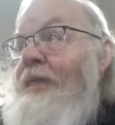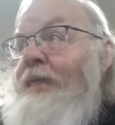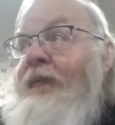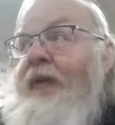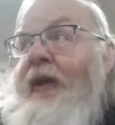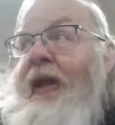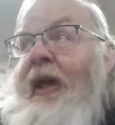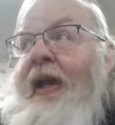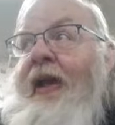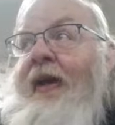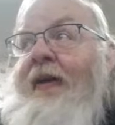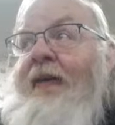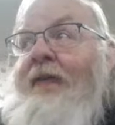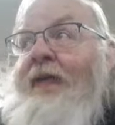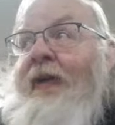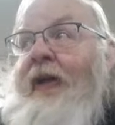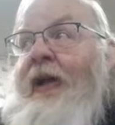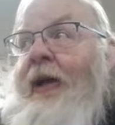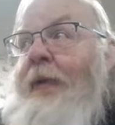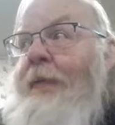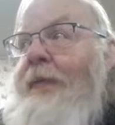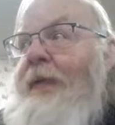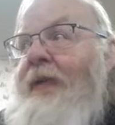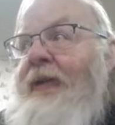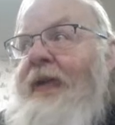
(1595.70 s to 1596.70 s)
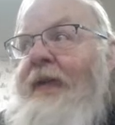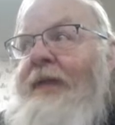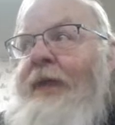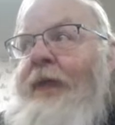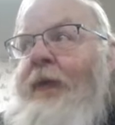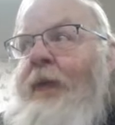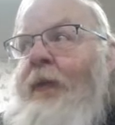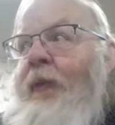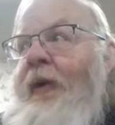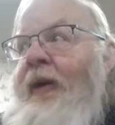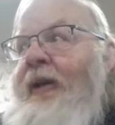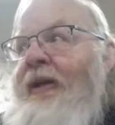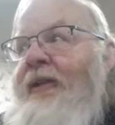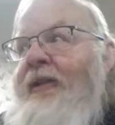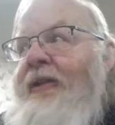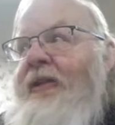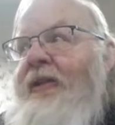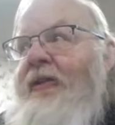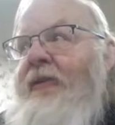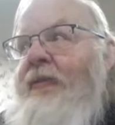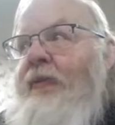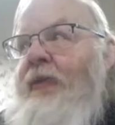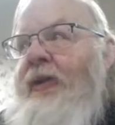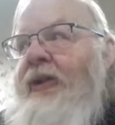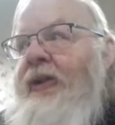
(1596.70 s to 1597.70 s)
They have a couple different ways
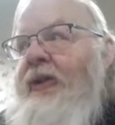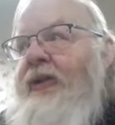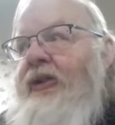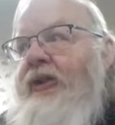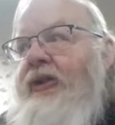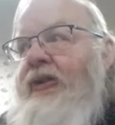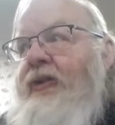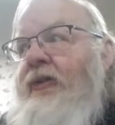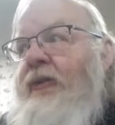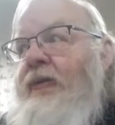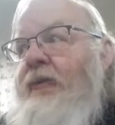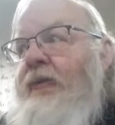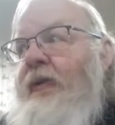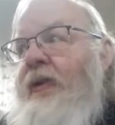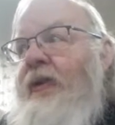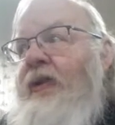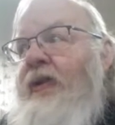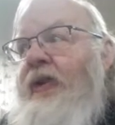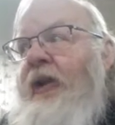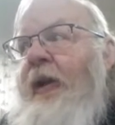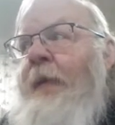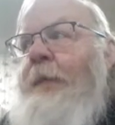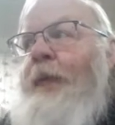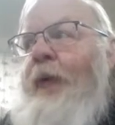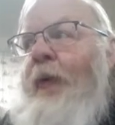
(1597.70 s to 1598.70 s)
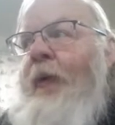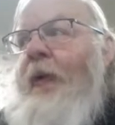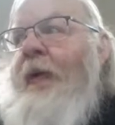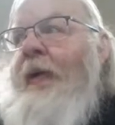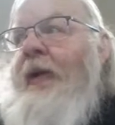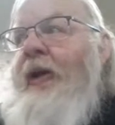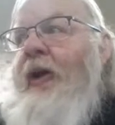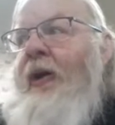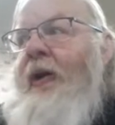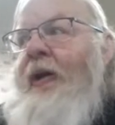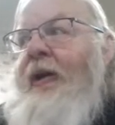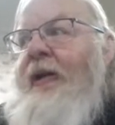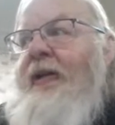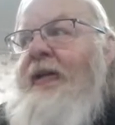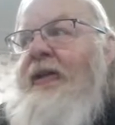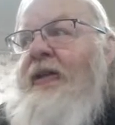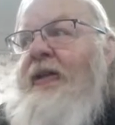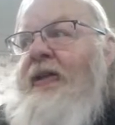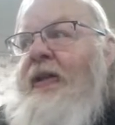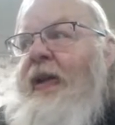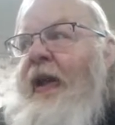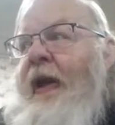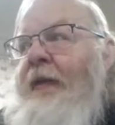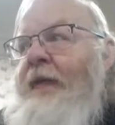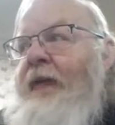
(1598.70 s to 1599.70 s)
in which contemporary
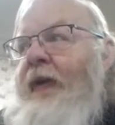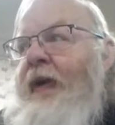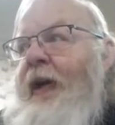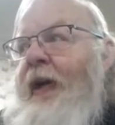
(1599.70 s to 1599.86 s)
artists have a